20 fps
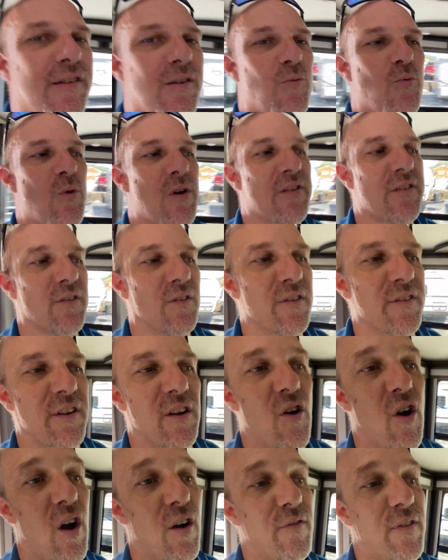and whistles in
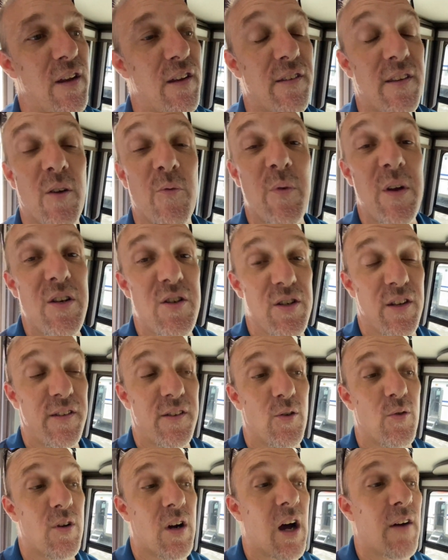R Vs that we just
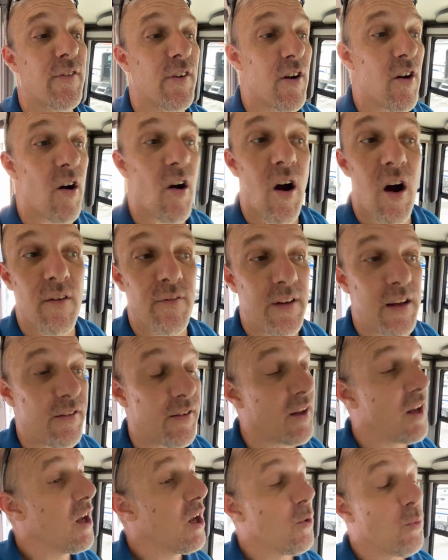don't cover in our R Vs.
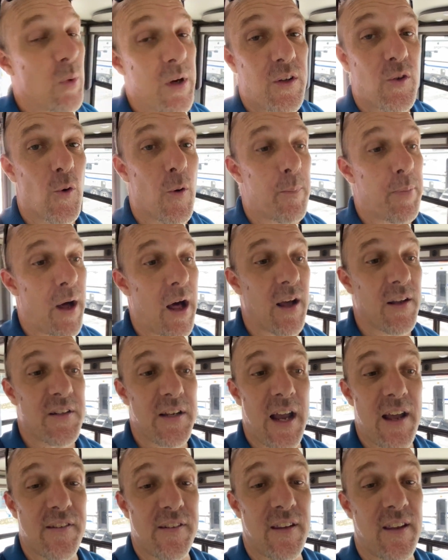We do
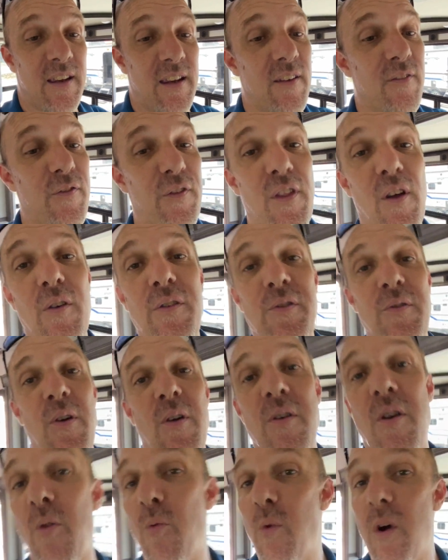apologize. For those who
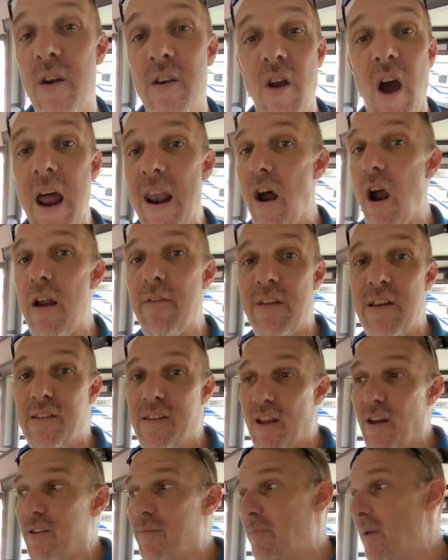don't know, we're not R V
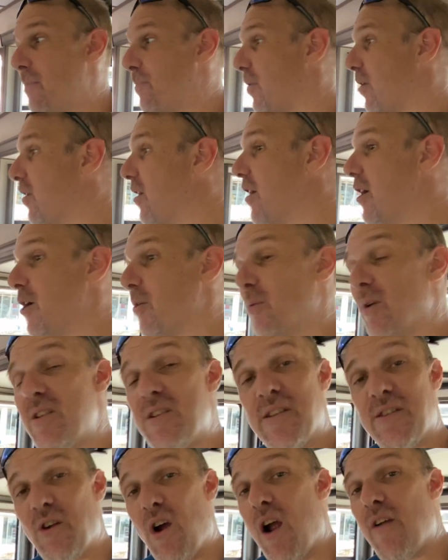salespeople. We're
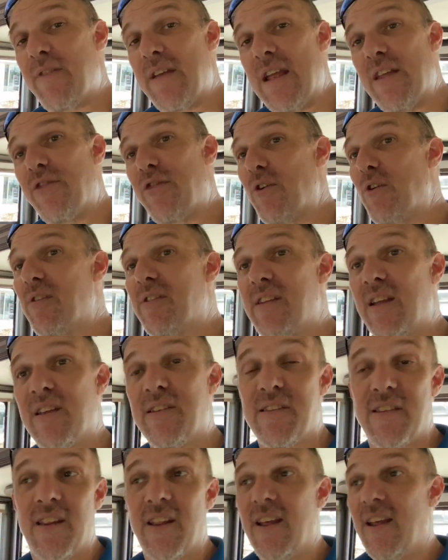just R V
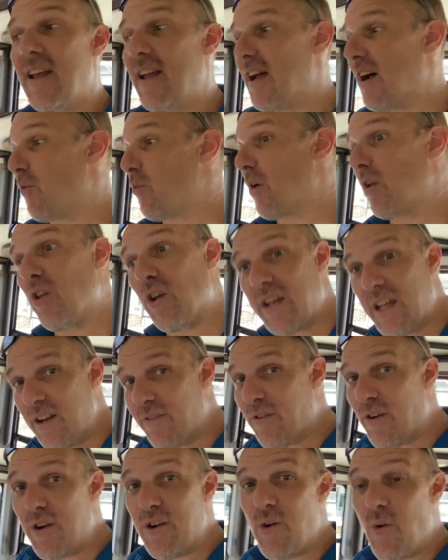enthusiasts. Uh, we're looking
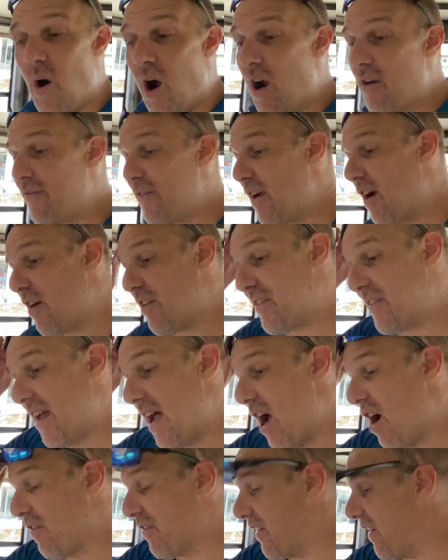for a new R V
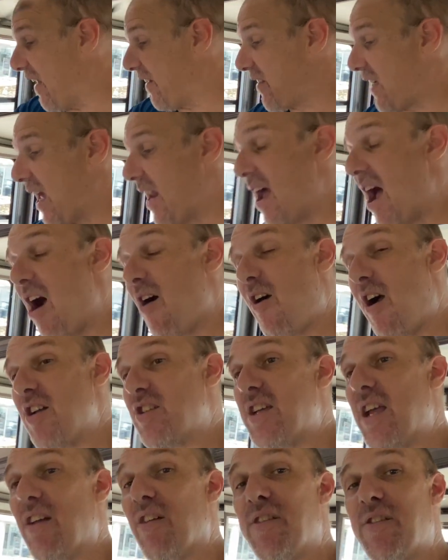ourselves, and that's kind of how our
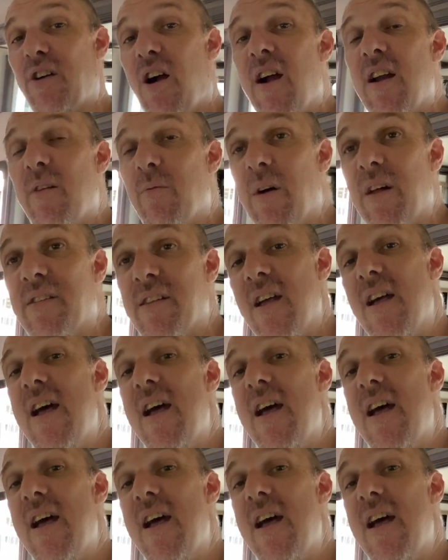channel started was